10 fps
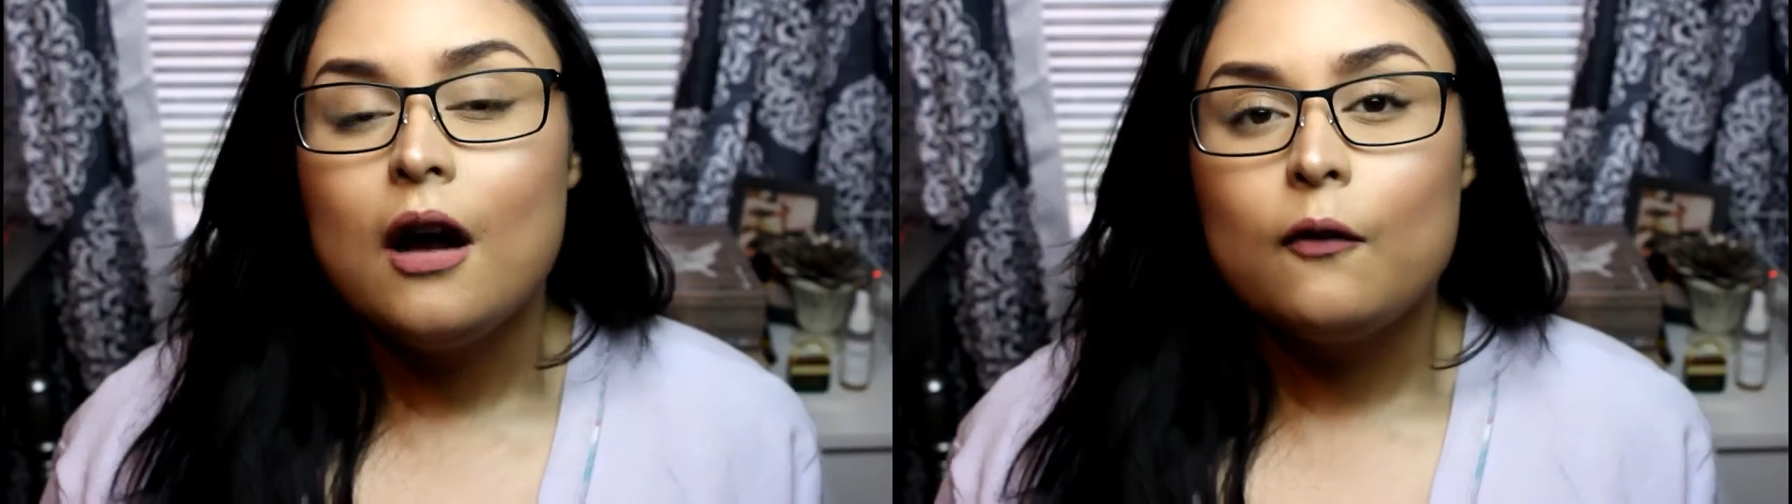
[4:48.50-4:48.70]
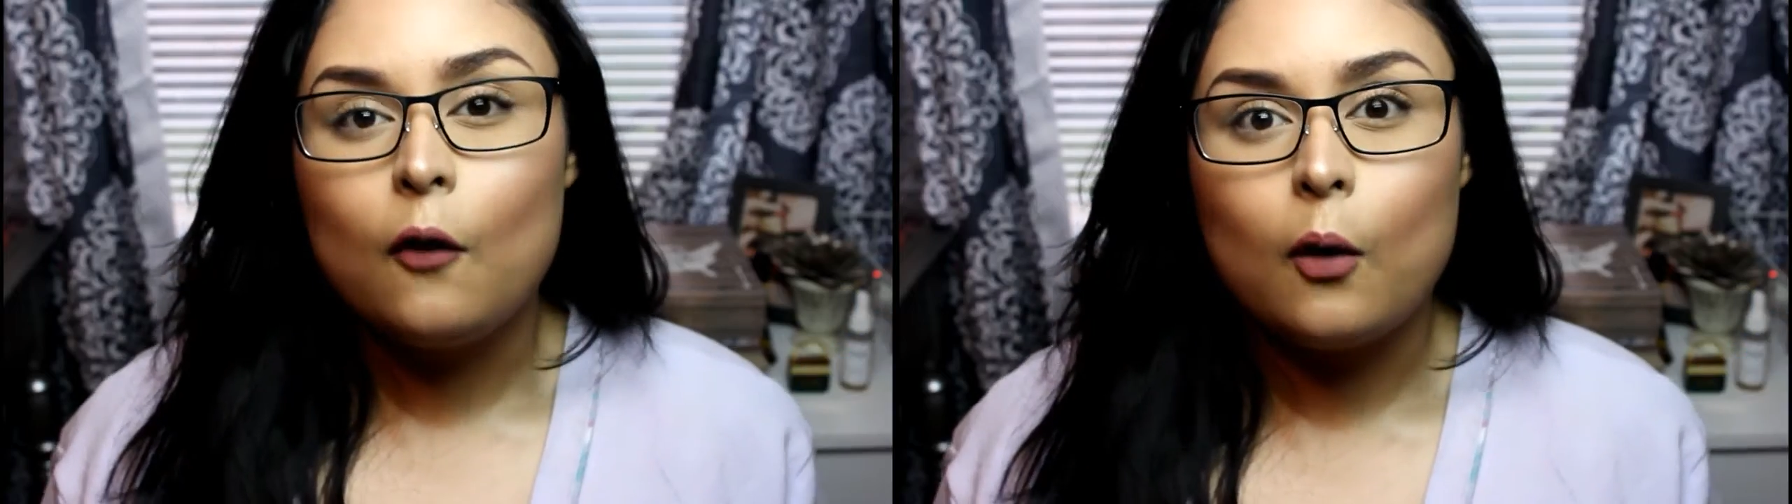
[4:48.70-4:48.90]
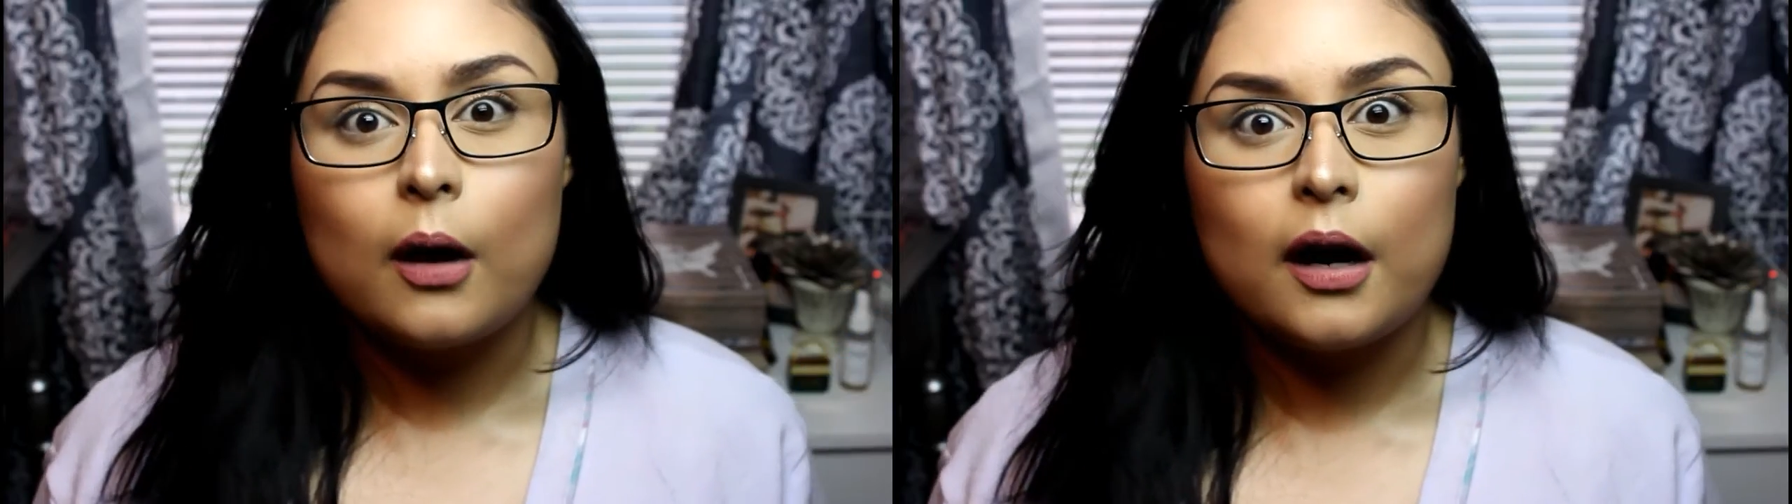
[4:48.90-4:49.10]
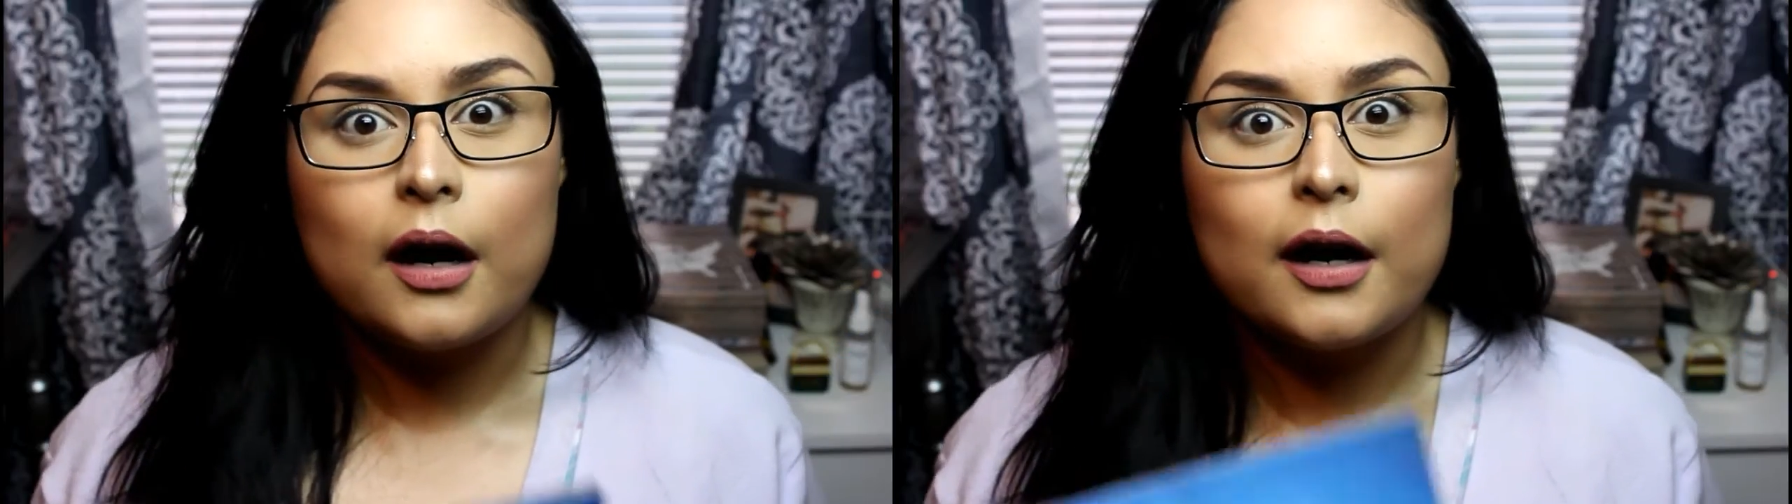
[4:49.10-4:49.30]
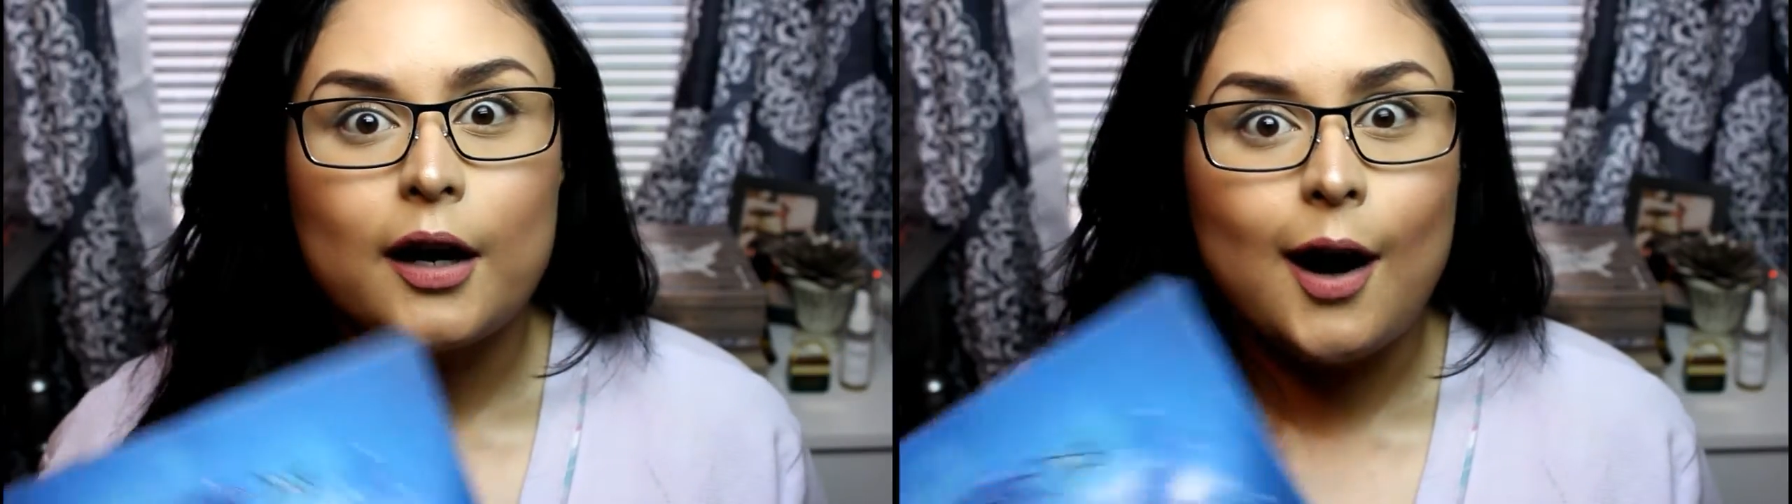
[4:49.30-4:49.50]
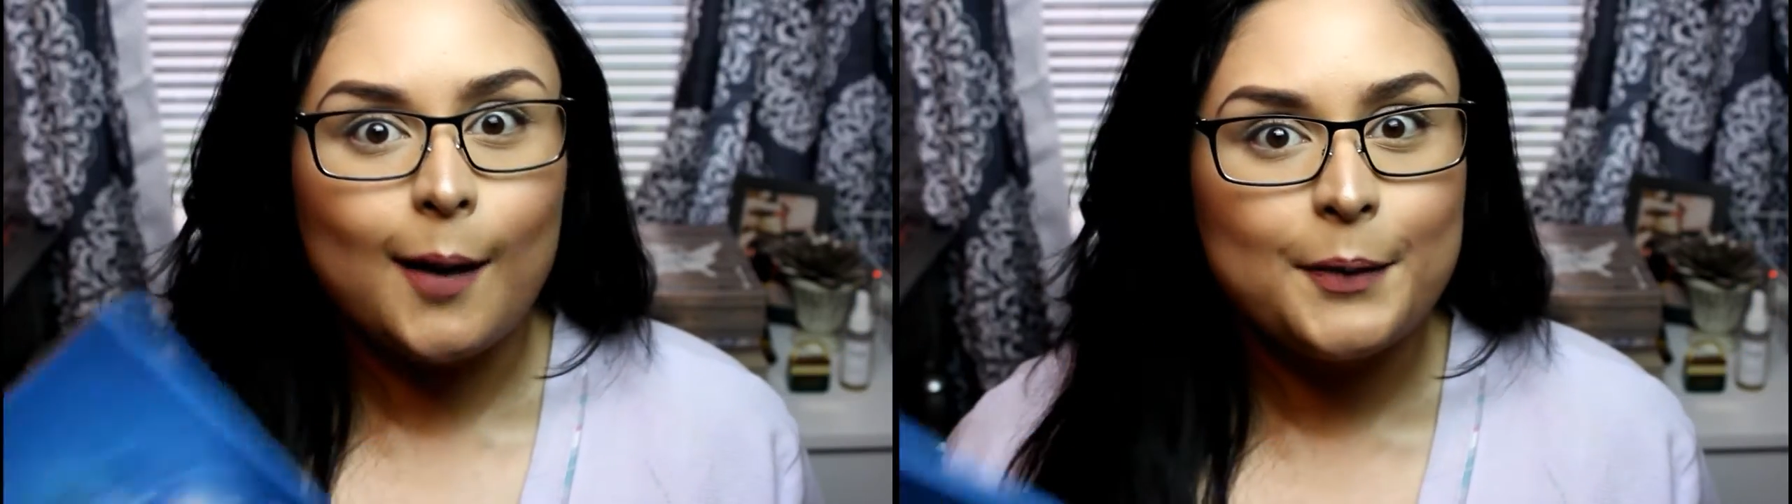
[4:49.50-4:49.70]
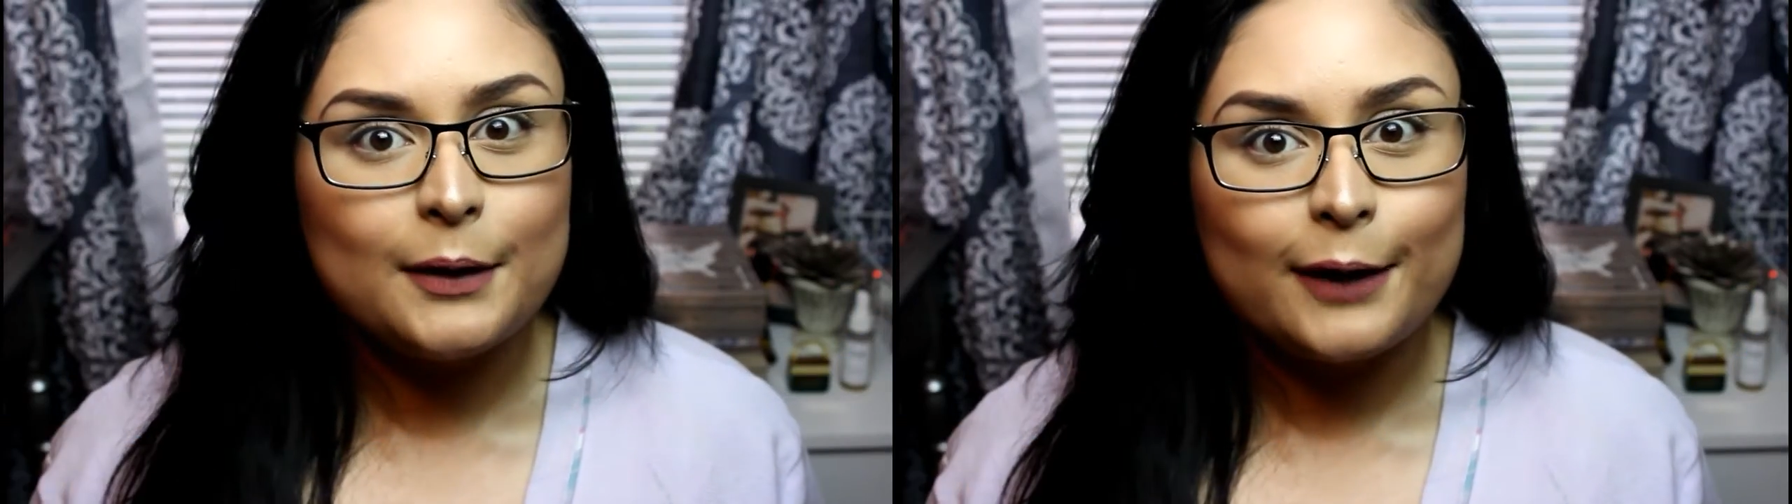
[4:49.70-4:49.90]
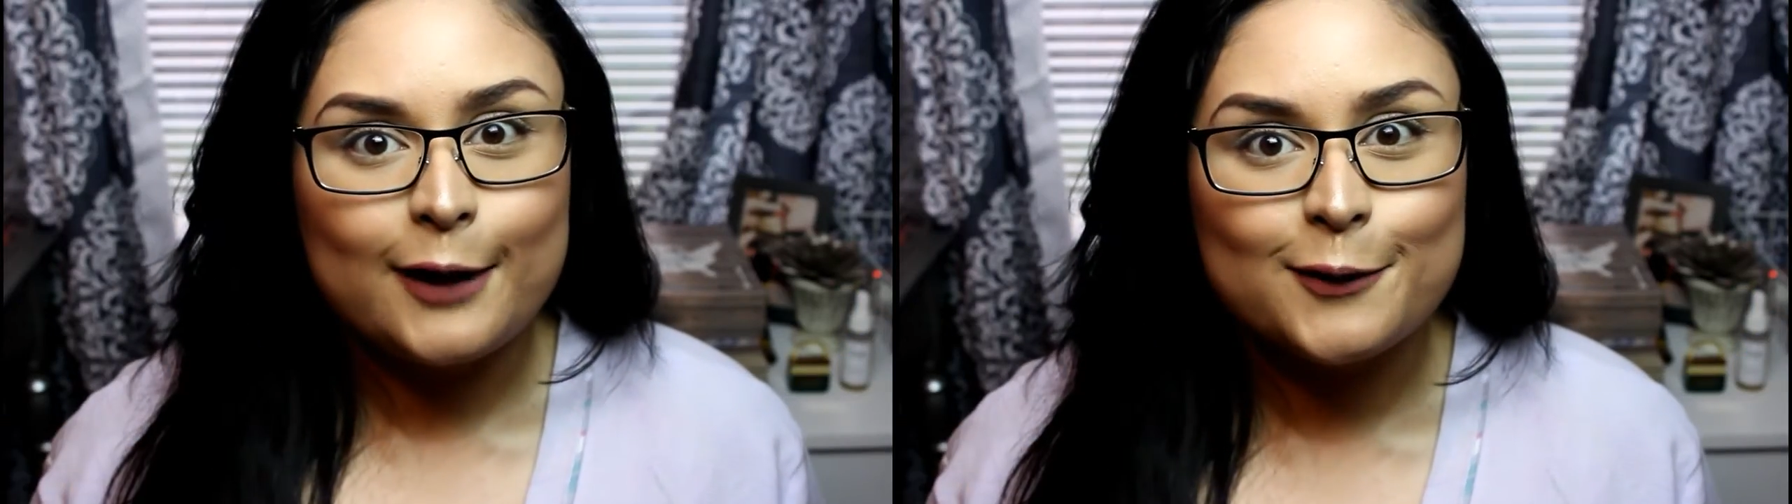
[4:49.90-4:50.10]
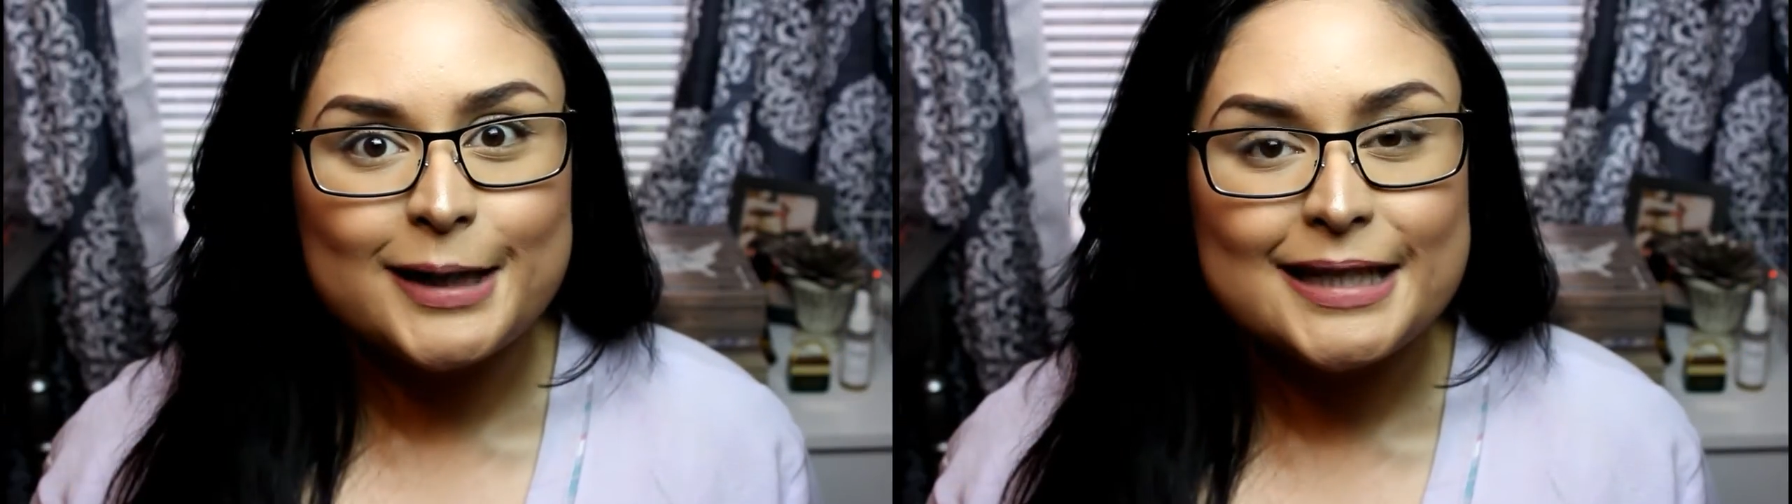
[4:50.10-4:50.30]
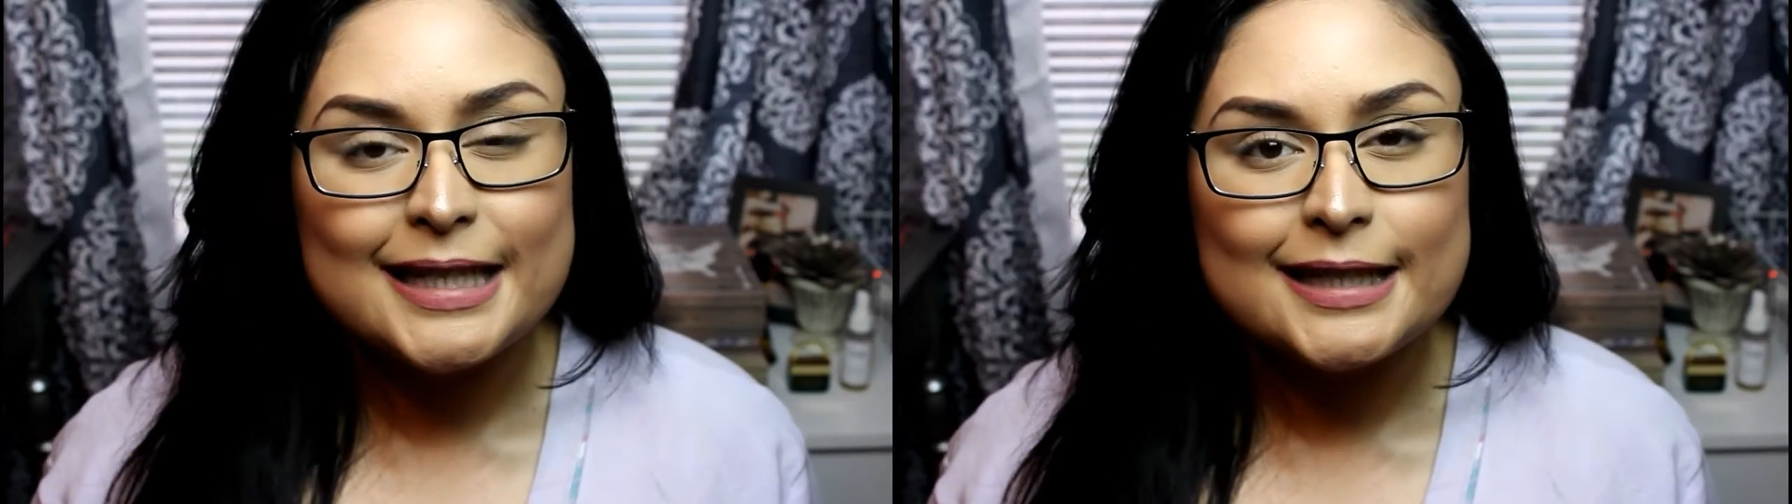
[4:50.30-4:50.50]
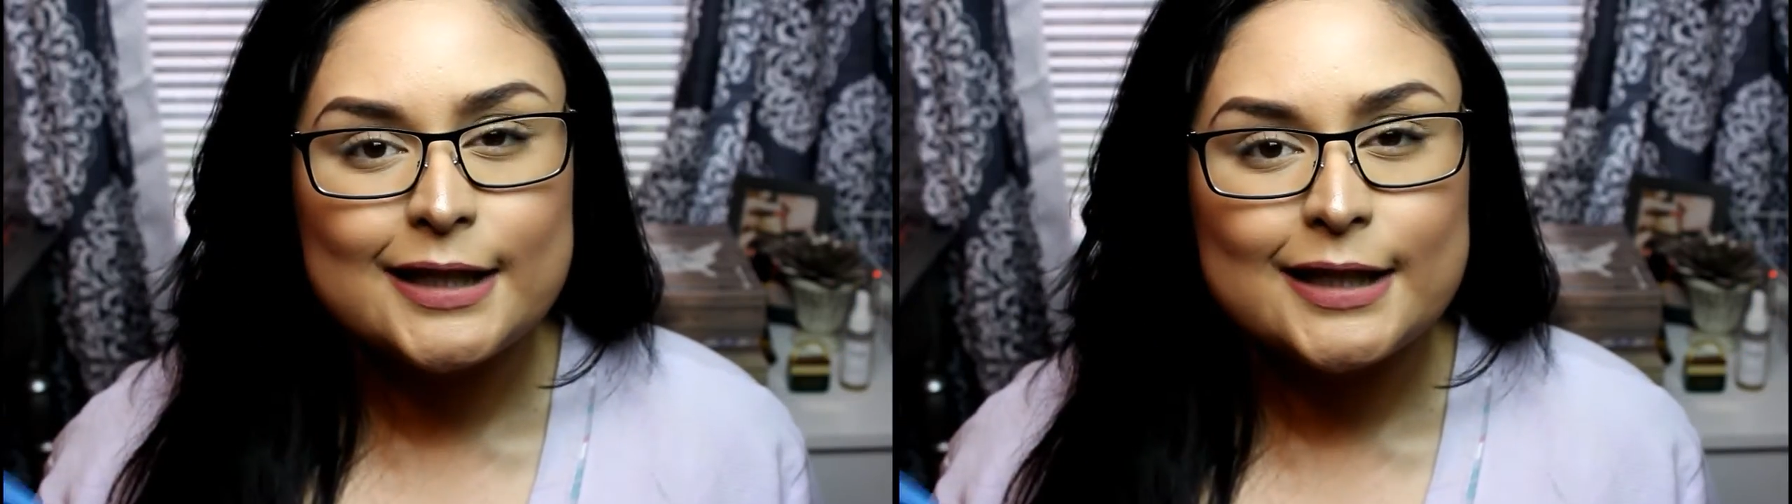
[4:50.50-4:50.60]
for copyright reasons,